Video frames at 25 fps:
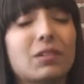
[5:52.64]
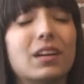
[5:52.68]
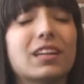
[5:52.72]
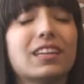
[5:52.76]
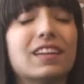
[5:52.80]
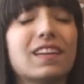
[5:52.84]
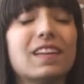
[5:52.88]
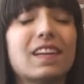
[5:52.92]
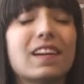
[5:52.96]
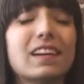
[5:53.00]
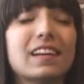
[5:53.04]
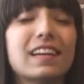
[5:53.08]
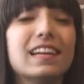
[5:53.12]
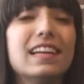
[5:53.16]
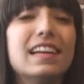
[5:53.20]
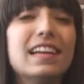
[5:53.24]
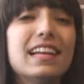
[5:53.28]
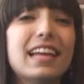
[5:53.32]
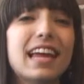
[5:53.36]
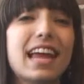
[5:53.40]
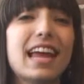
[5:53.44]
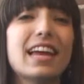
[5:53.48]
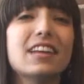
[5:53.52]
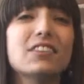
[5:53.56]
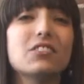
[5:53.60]
regularly,
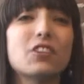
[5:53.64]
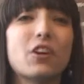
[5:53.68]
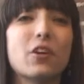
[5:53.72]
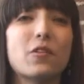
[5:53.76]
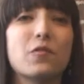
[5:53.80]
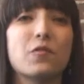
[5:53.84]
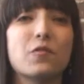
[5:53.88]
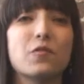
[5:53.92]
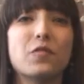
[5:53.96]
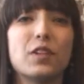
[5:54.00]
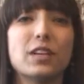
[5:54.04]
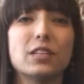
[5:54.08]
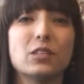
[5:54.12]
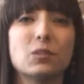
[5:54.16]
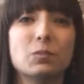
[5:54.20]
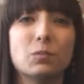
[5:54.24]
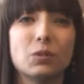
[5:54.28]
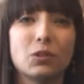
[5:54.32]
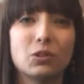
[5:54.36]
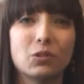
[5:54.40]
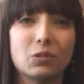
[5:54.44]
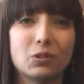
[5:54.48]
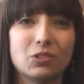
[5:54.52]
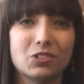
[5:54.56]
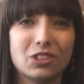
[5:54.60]
and on
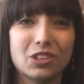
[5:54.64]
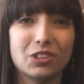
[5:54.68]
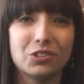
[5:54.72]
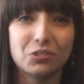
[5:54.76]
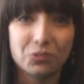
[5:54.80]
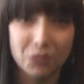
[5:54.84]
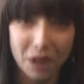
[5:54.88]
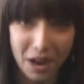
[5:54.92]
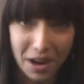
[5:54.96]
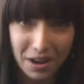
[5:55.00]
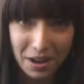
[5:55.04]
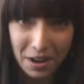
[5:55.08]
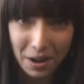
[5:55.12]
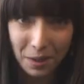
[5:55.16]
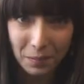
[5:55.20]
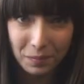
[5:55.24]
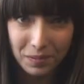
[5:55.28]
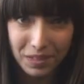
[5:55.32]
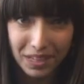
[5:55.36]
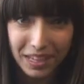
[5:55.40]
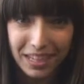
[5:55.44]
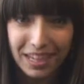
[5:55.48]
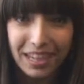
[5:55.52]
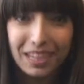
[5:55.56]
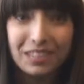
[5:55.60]
Facebook, which I try to
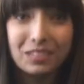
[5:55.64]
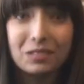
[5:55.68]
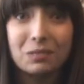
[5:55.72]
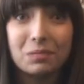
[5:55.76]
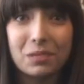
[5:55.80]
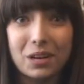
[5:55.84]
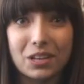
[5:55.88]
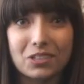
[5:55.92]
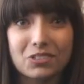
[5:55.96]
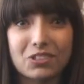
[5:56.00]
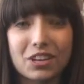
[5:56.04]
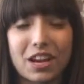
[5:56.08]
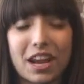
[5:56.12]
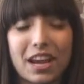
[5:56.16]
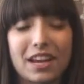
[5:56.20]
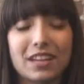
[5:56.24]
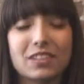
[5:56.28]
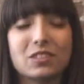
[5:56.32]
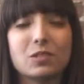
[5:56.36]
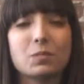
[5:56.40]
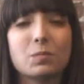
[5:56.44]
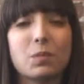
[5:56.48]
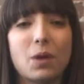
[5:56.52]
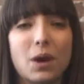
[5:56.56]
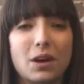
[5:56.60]
update as much
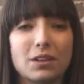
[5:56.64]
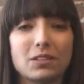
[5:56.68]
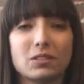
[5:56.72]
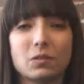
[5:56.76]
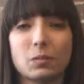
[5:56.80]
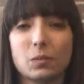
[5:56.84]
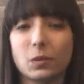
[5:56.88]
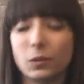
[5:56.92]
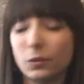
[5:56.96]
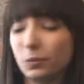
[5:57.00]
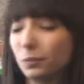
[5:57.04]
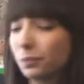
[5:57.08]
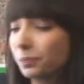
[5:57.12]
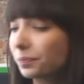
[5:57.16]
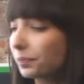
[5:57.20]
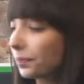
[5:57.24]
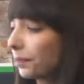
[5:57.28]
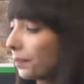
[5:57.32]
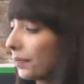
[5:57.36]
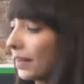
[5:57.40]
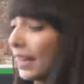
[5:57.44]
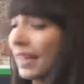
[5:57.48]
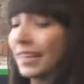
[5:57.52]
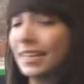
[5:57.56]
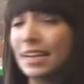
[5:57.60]
as possible.
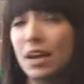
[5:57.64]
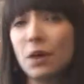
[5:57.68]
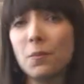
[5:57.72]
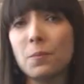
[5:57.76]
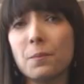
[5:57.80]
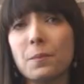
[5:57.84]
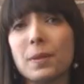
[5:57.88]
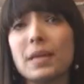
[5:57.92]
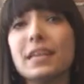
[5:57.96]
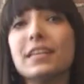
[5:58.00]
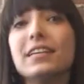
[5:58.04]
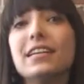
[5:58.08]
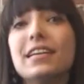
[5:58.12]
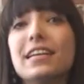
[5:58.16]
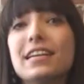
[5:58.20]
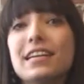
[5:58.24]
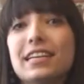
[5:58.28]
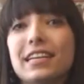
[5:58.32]
Now, big